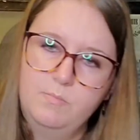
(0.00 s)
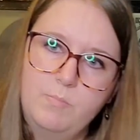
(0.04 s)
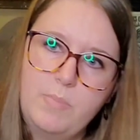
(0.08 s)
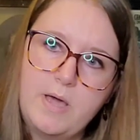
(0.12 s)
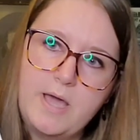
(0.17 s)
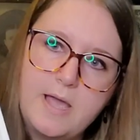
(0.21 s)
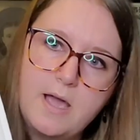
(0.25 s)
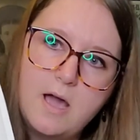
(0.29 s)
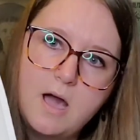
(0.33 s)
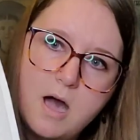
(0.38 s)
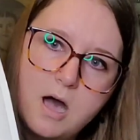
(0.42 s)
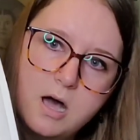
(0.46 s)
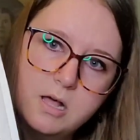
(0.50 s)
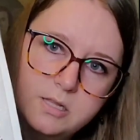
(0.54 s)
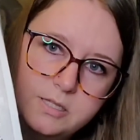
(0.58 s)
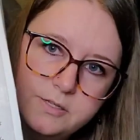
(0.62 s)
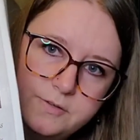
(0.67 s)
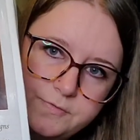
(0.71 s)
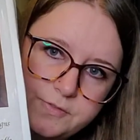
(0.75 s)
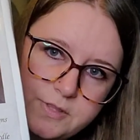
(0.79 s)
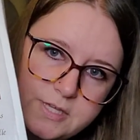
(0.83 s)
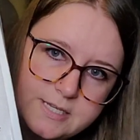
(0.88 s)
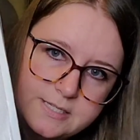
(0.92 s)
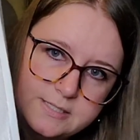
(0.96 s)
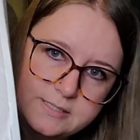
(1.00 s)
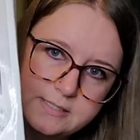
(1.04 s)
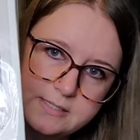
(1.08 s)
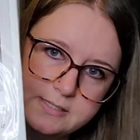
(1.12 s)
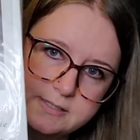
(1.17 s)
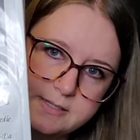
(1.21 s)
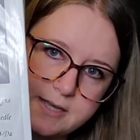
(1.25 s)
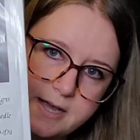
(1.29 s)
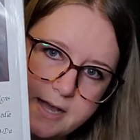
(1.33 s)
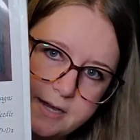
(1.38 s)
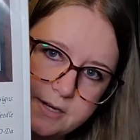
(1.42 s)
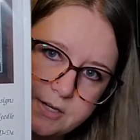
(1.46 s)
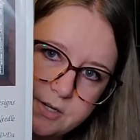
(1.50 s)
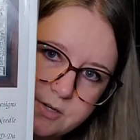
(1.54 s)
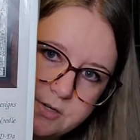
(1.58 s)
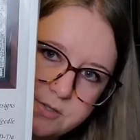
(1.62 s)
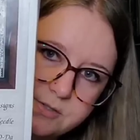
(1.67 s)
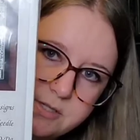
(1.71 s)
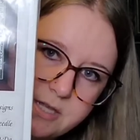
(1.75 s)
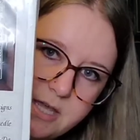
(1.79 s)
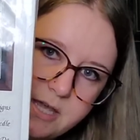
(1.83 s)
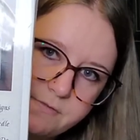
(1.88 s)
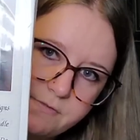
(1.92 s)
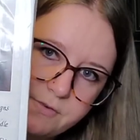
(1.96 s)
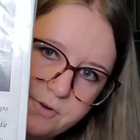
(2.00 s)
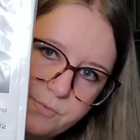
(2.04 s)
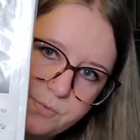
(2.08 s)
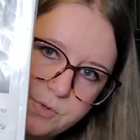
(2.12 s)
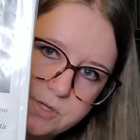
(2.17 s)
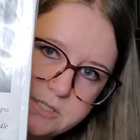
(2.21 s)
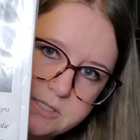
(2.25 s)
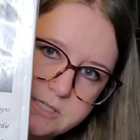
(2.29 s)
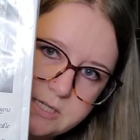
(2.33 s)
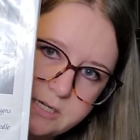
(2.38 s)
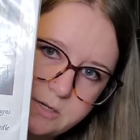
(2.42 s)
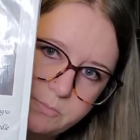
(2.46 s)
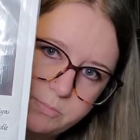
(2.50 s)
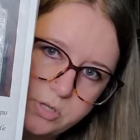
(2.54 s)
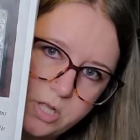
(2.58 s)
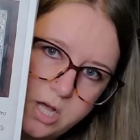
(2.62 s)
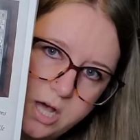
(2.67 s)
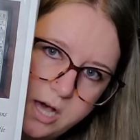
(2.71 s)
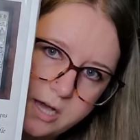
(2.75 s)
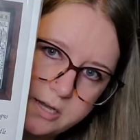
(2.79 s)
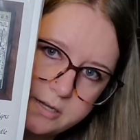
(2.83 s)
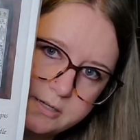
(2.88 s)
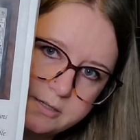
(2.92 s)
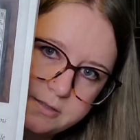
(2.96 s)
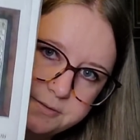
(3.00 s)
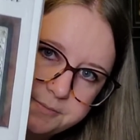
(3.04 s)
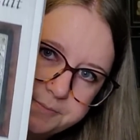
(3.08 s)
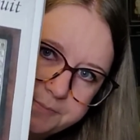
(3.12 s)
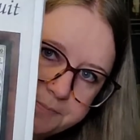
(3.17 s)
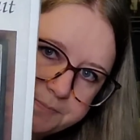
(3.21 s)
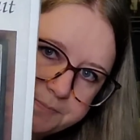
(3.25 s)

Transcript: by all of these designers. Everyone did a block.